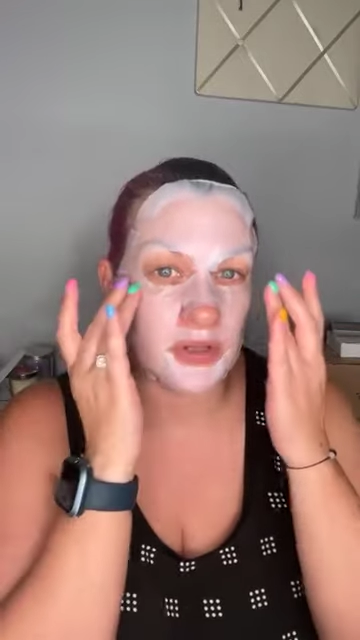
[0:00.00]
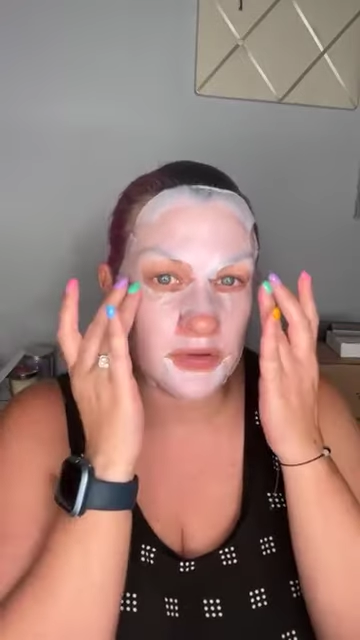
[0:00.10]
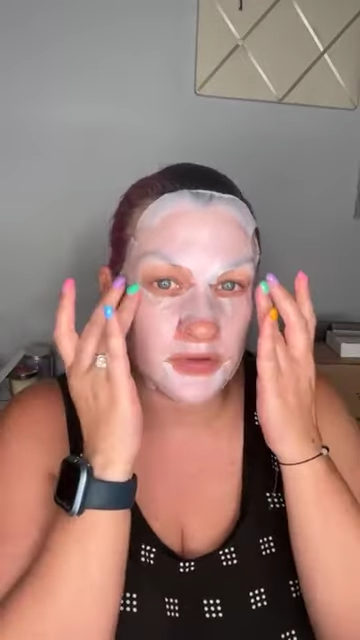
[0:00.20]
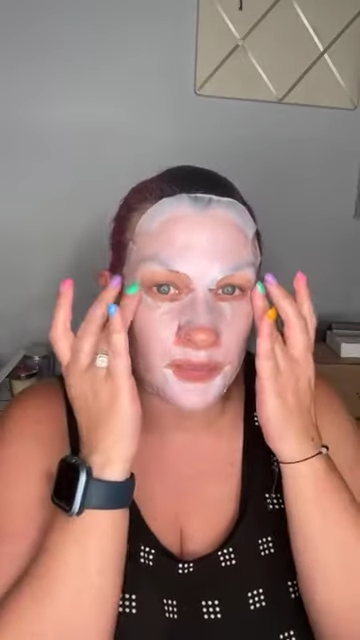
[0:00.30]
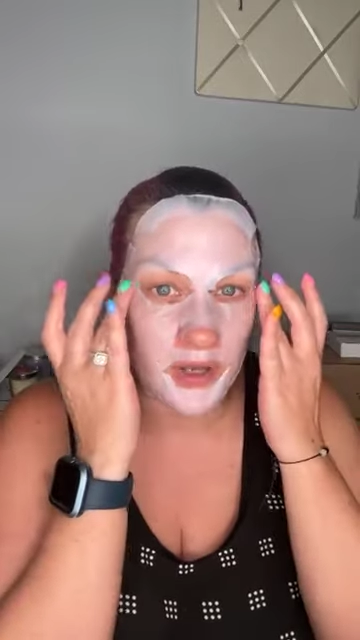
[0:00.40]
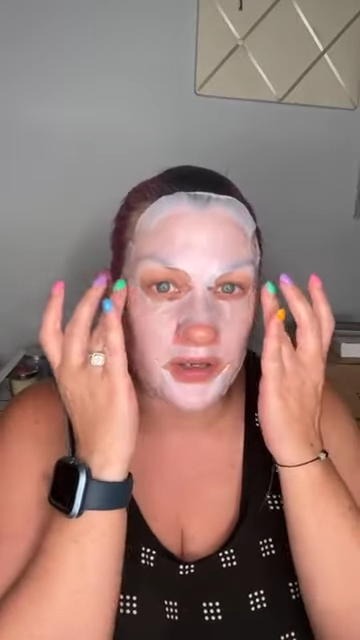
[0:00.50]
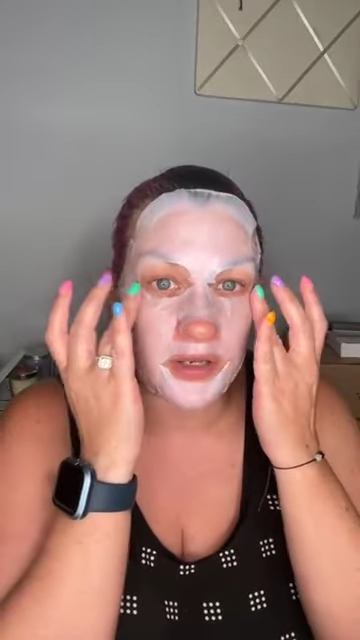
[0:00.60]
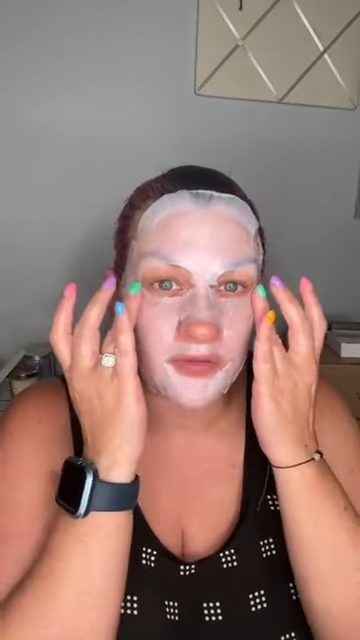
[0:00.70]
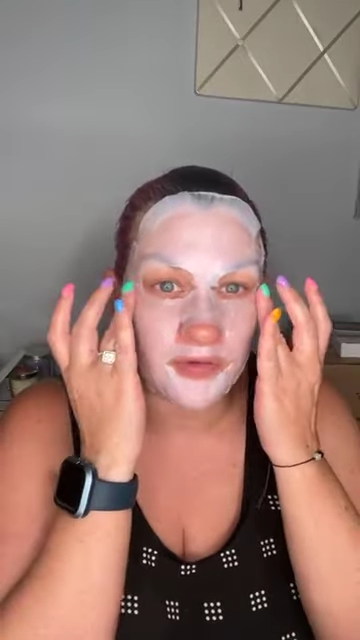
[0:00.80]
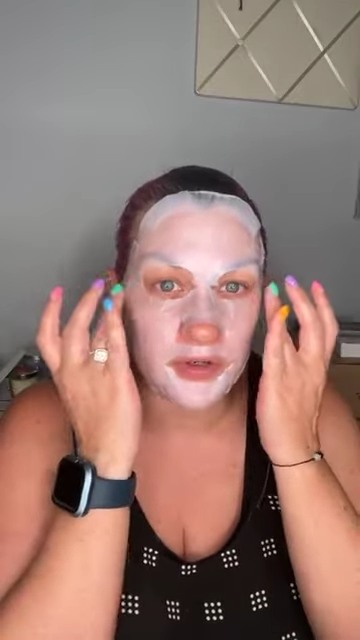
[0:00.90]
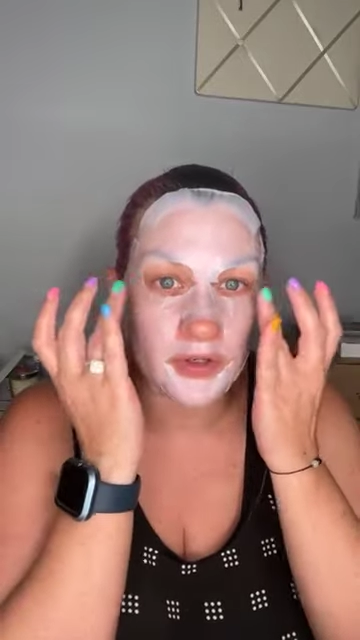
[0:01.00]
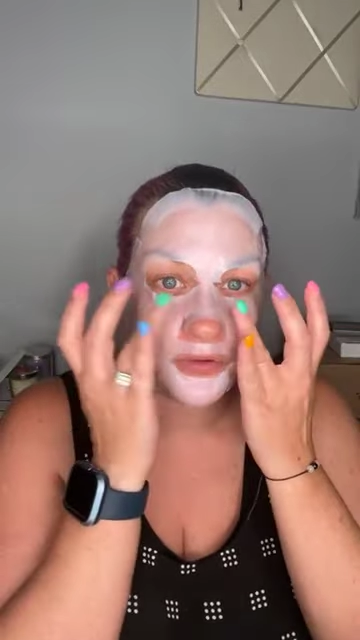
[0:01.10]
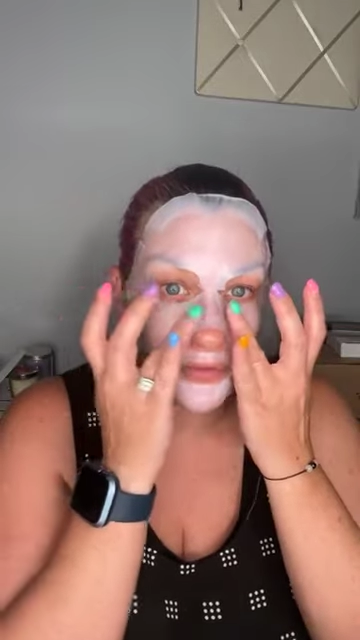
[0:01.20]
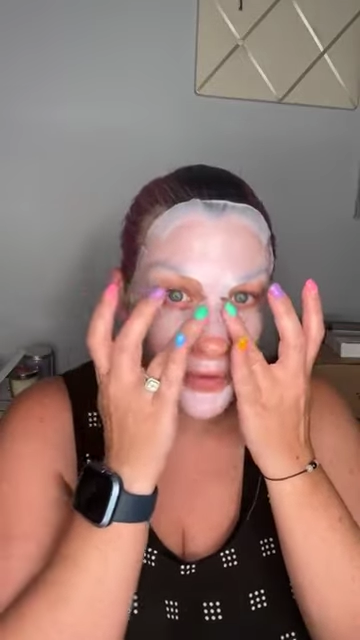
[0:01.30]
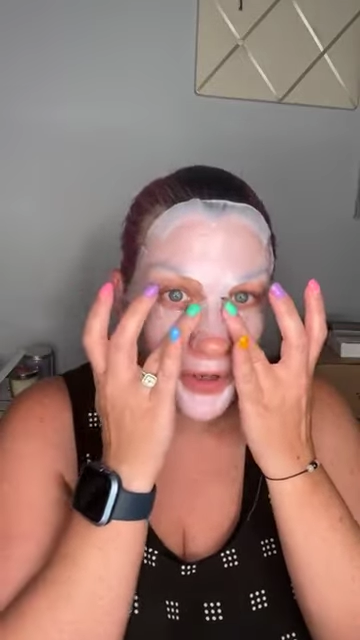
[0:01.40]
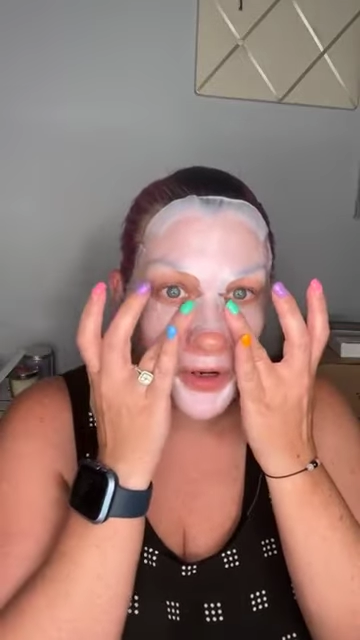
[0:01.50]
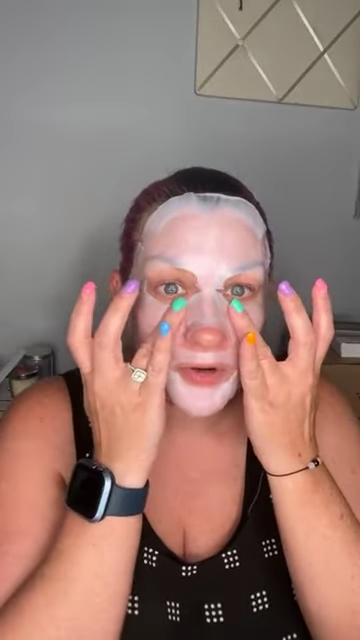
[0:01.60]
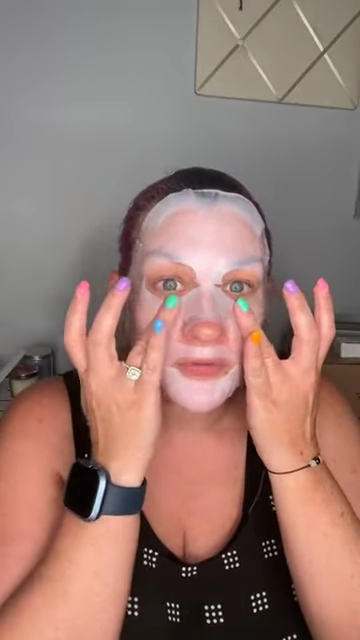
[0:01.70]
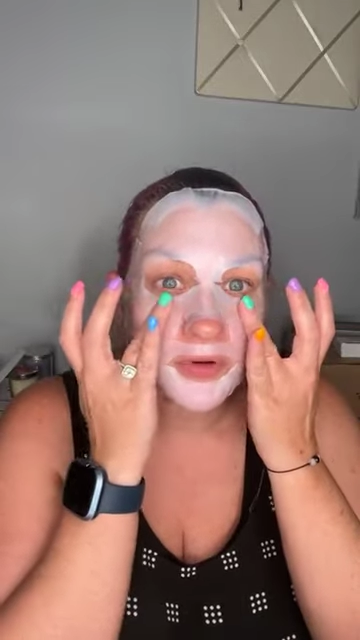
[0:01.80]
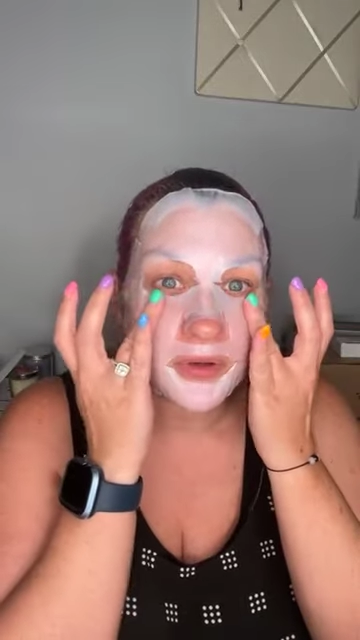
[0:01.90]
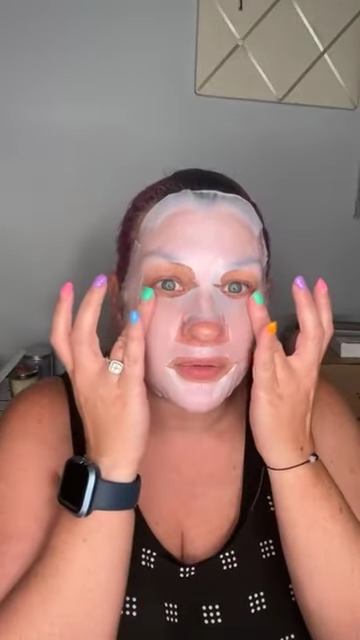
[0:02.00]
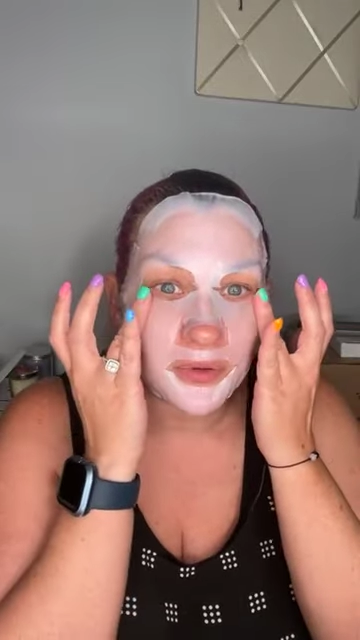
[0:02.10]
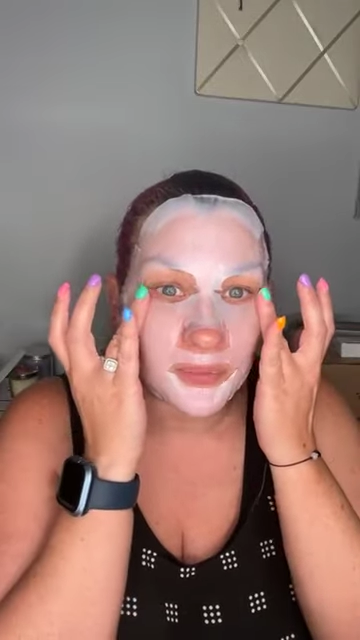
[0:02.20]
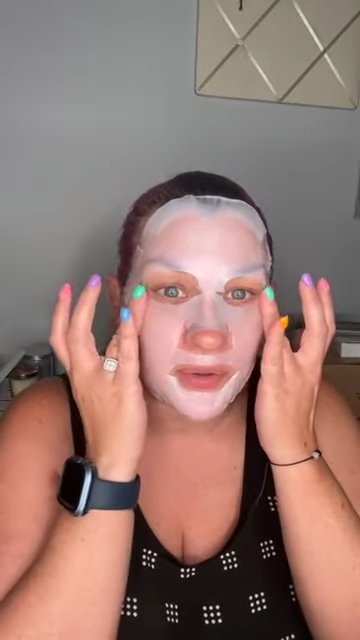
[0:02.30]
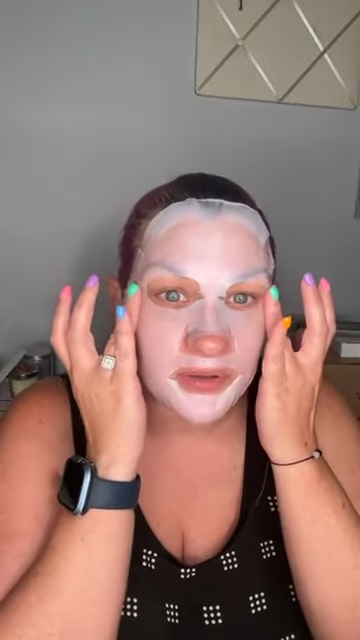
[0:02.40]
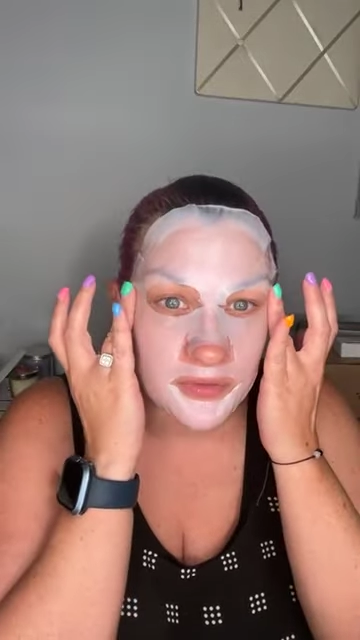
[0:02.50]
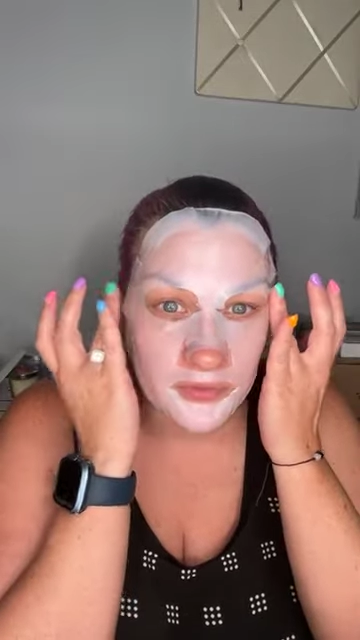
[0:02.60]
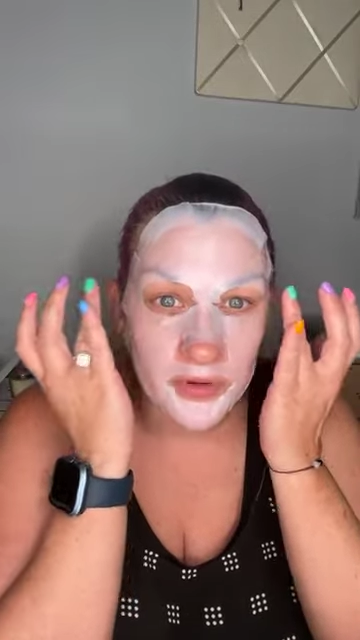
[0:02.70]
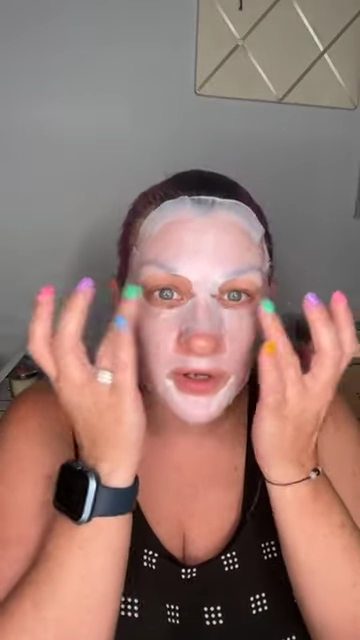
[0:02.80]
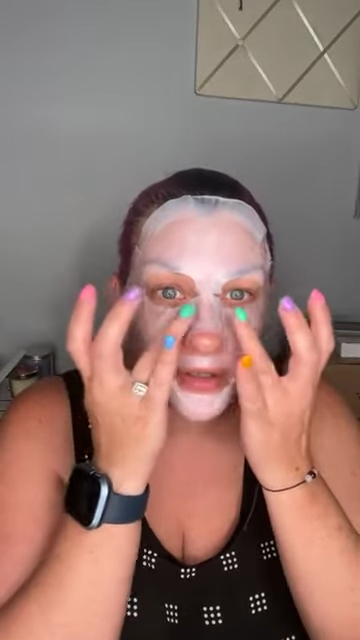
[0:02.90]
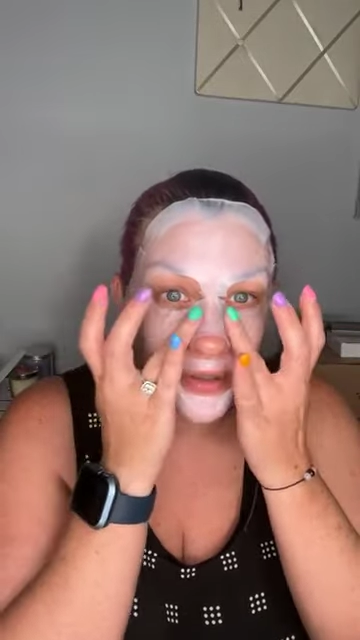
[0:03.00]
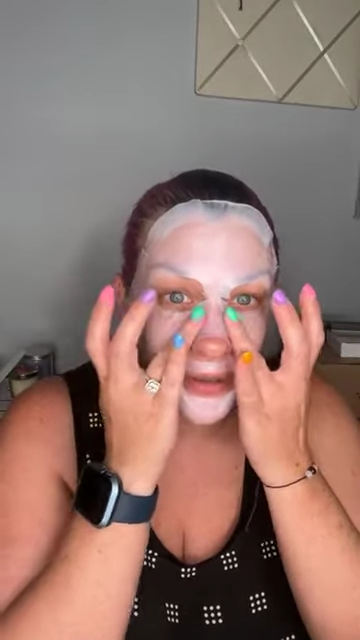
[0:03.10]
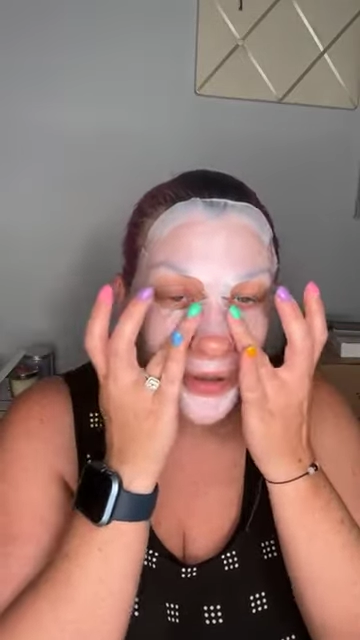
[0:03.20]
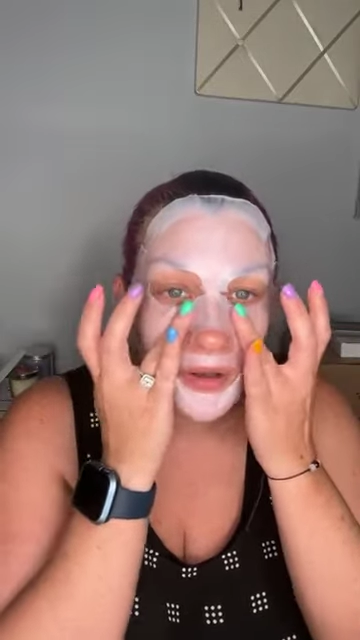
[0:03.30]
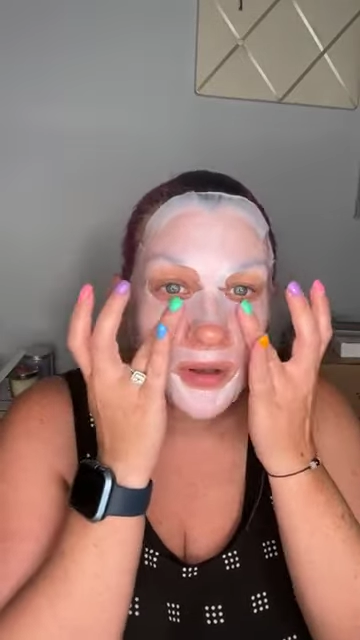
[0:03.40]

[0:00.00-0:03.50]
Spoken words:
a little spa night for you and your best friend,